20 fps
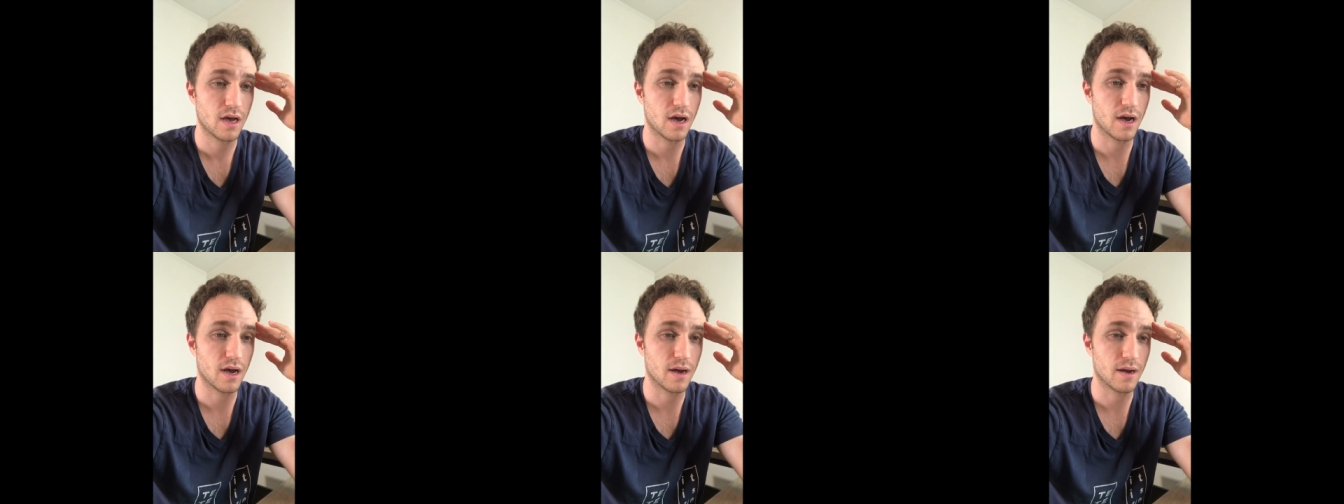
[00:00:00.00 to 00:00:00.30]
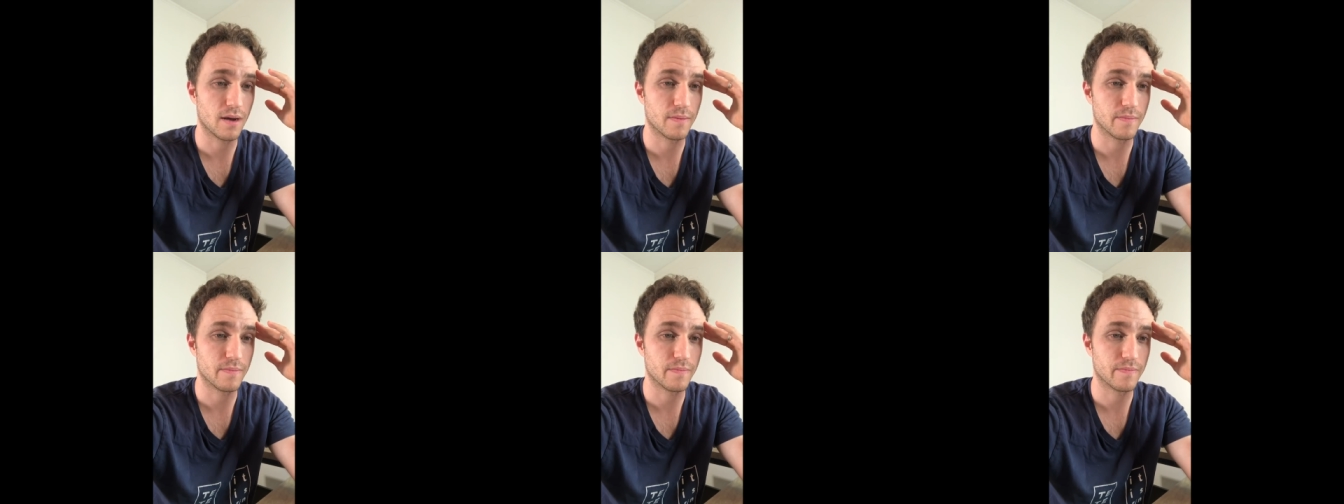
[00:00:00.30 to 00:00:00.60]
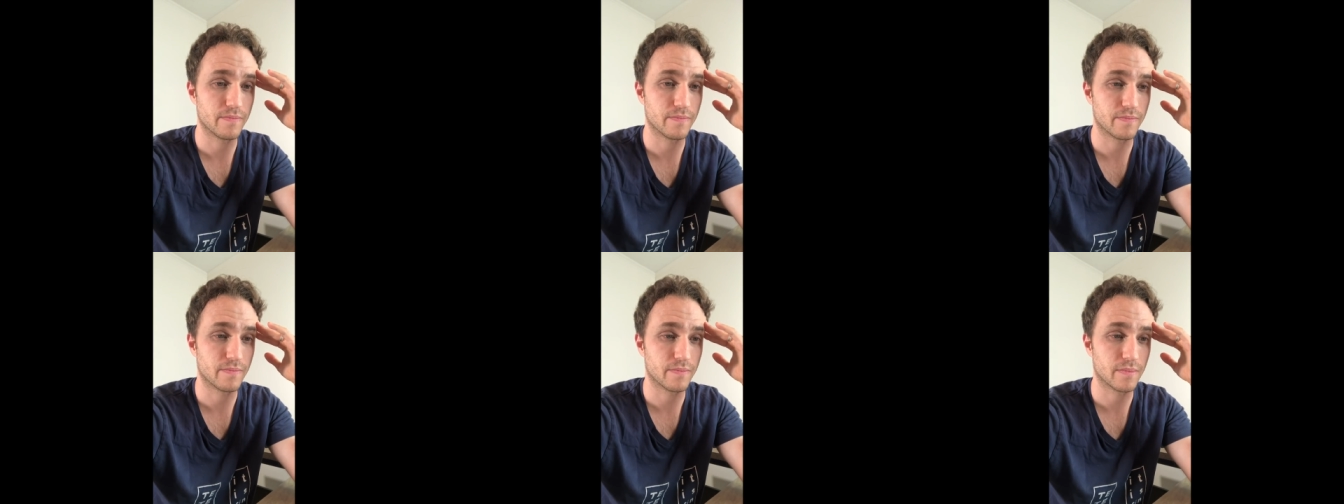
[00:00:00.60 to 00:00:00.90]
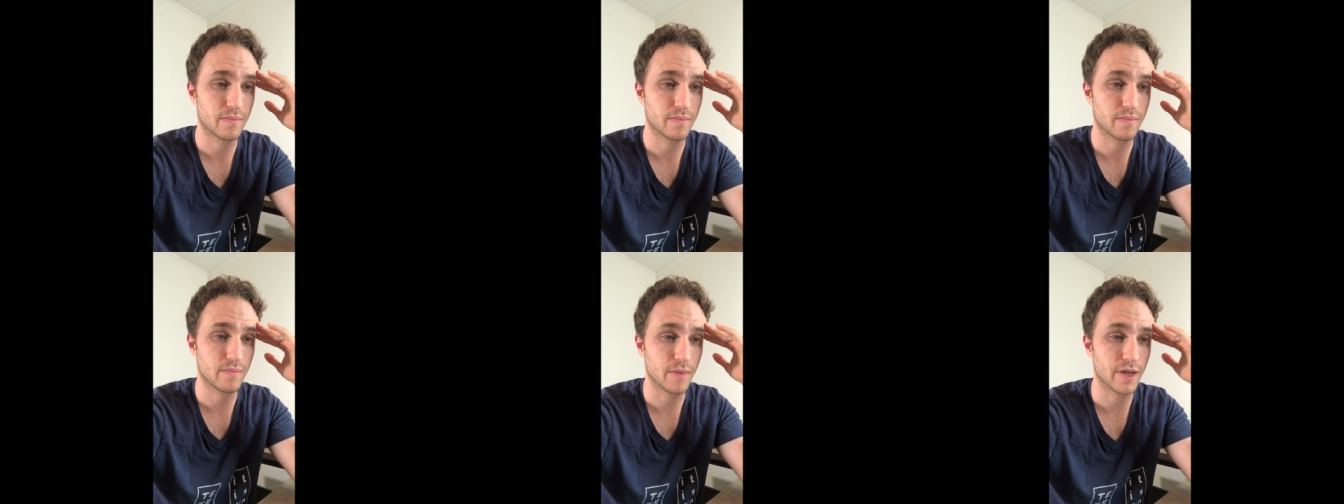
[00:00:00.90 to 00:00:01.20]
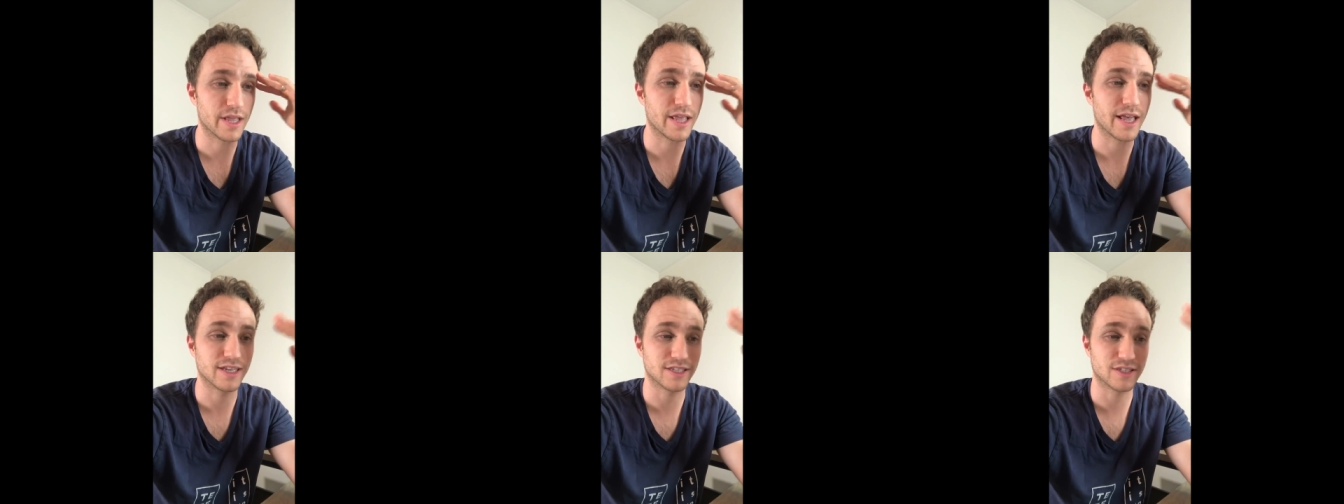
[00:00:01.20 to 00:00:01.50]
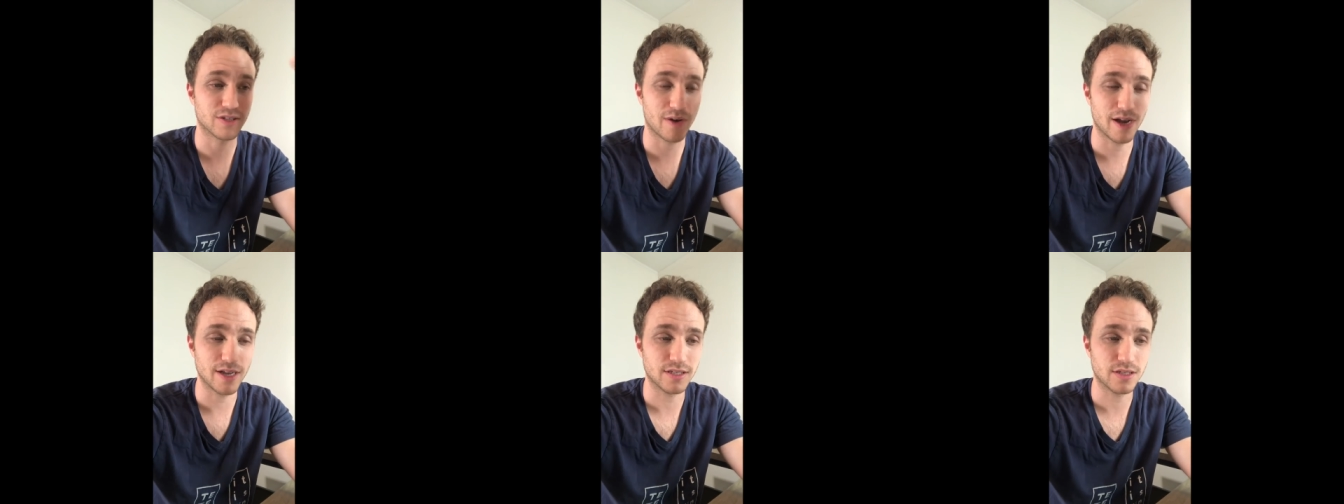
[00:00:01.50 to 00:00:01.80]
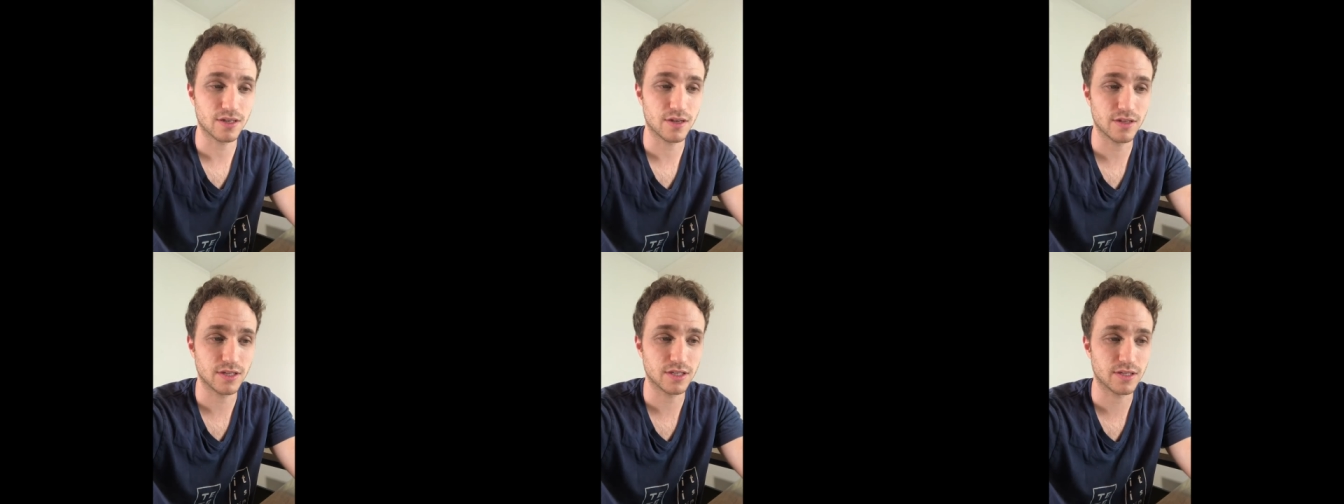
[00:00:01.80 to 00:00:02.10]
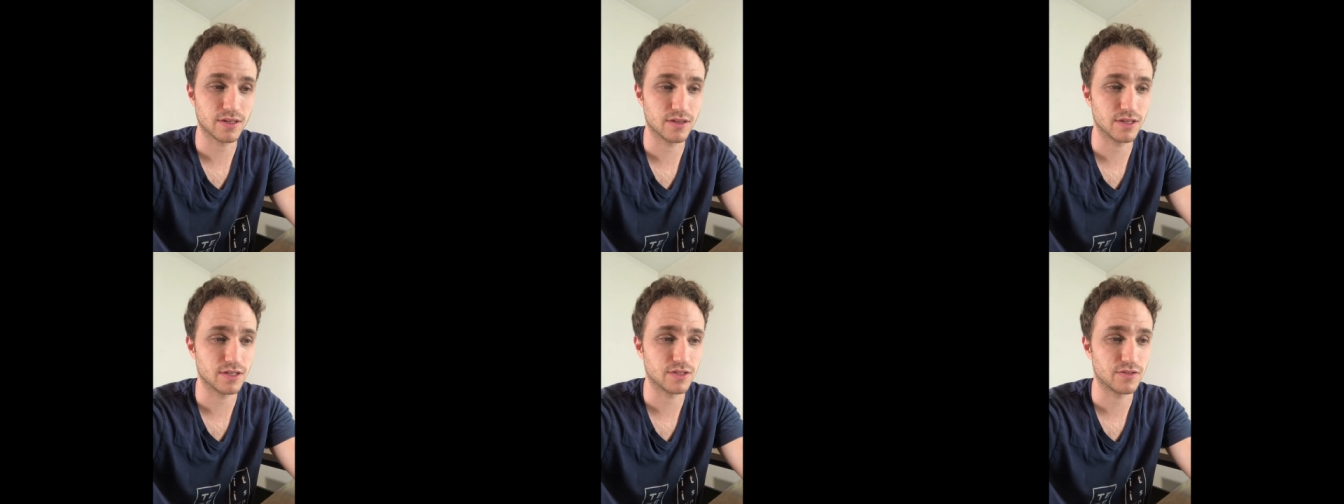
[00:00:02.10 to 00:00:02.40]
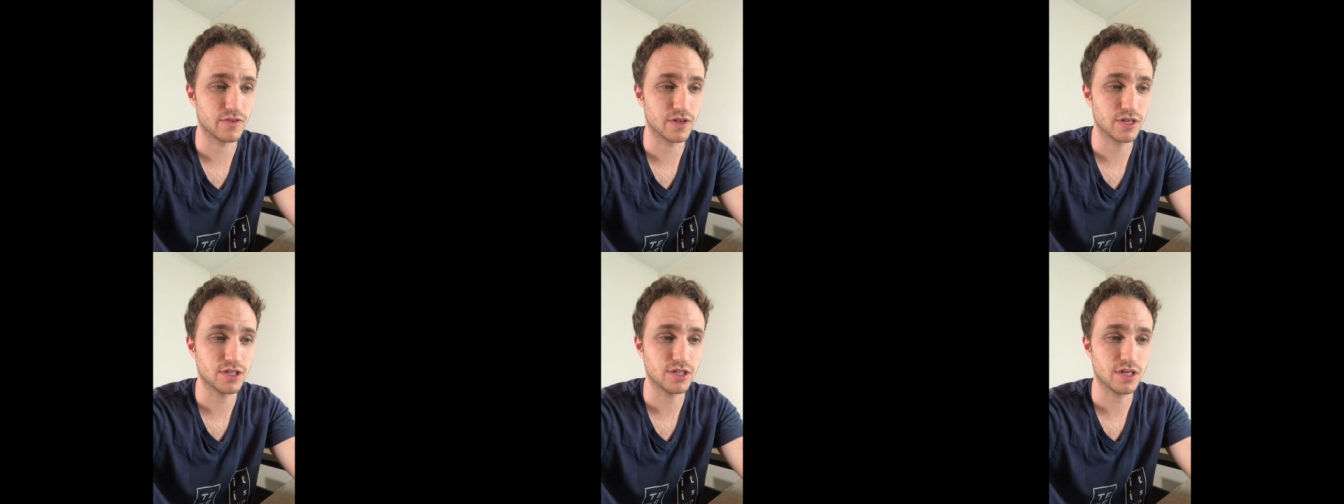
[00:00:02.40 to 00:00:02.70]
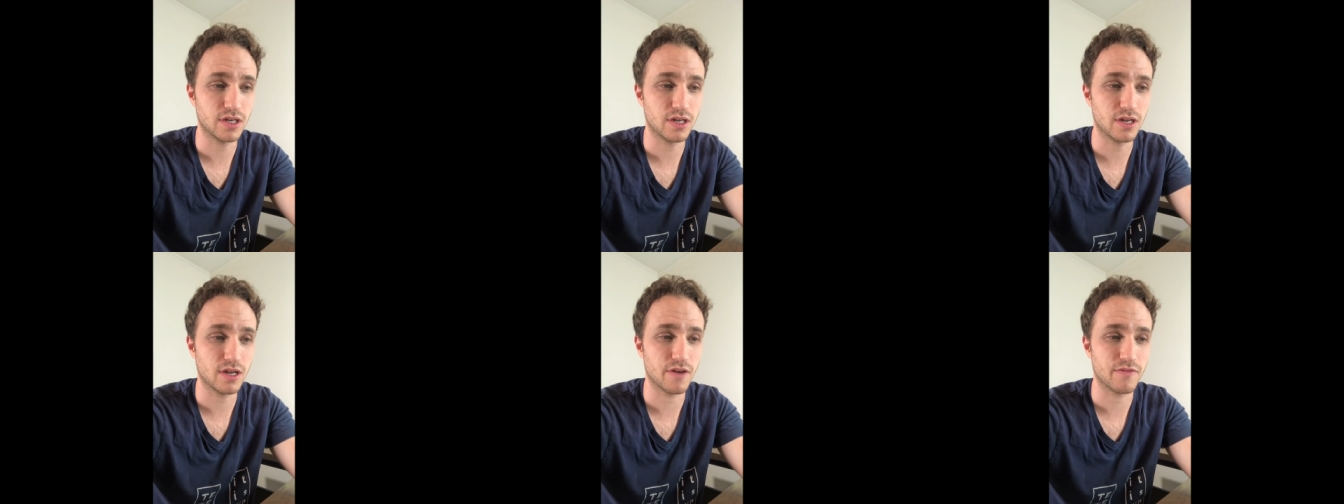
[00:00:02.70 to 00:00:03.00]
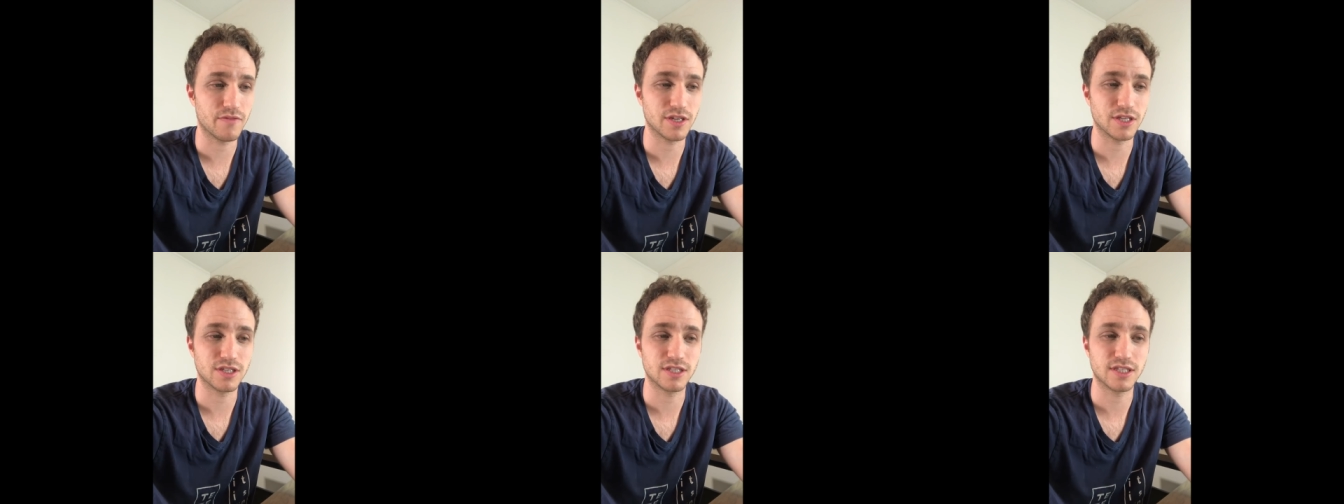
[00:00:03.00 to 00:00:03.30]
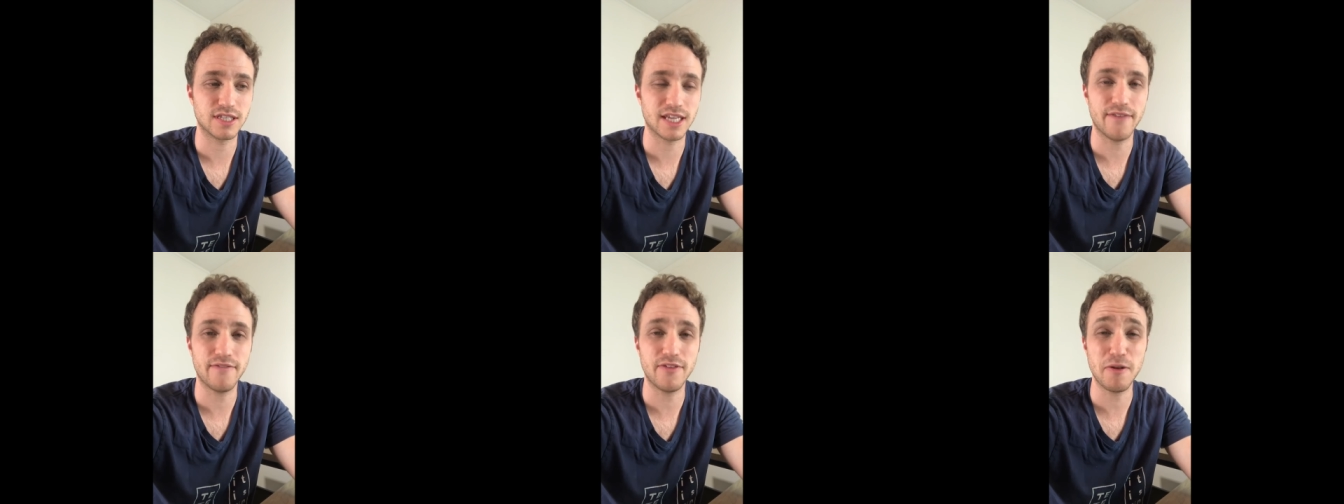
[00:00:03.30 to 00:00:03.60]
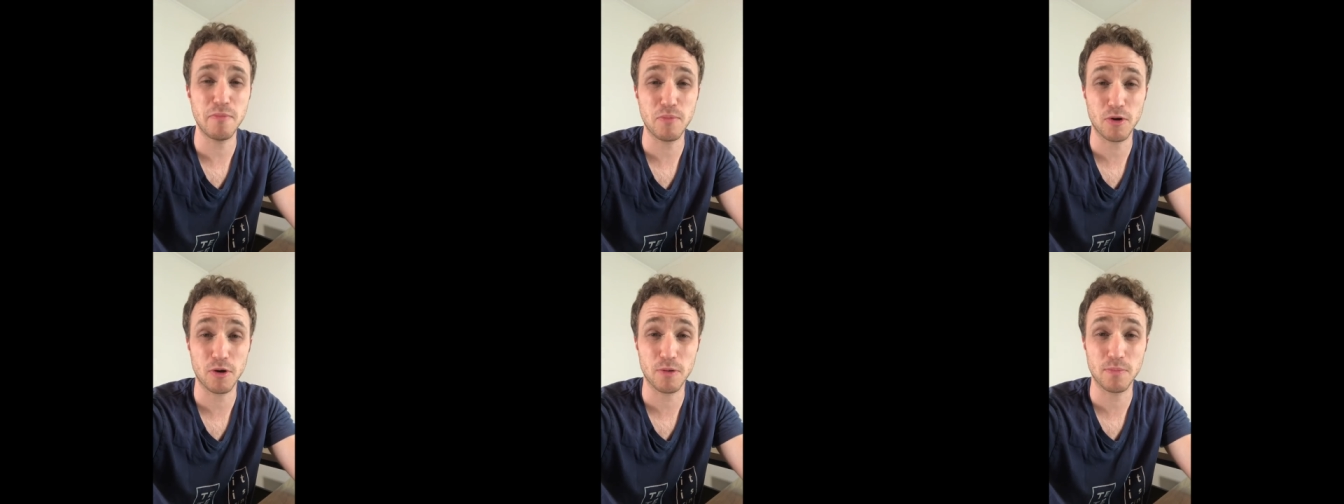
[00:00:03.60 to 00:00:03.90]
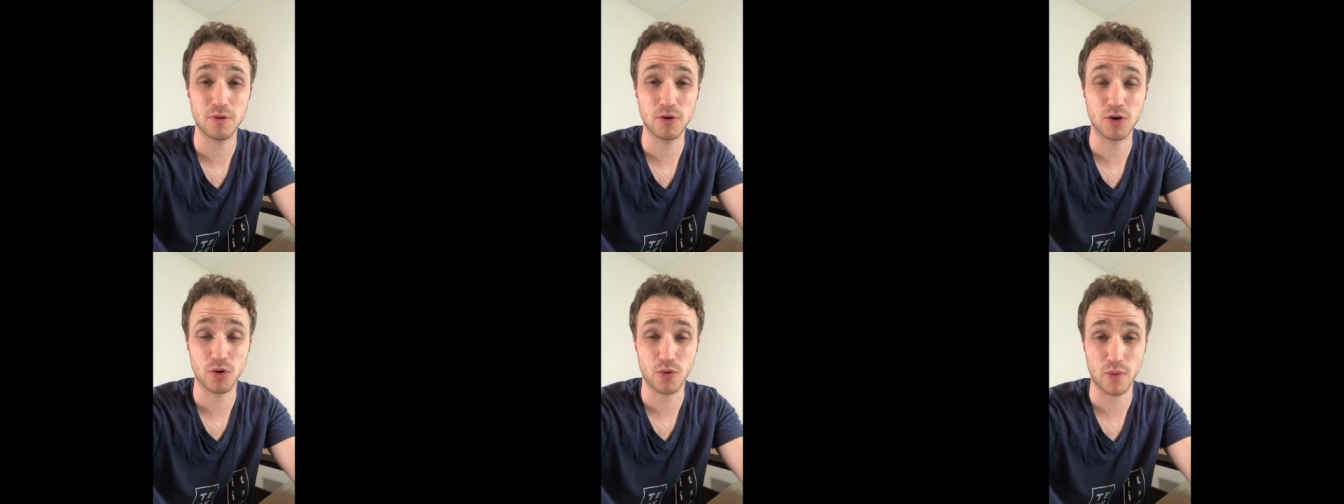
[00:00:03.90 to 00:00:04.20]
Um, but yeah, so I saw this this vision of these seven purple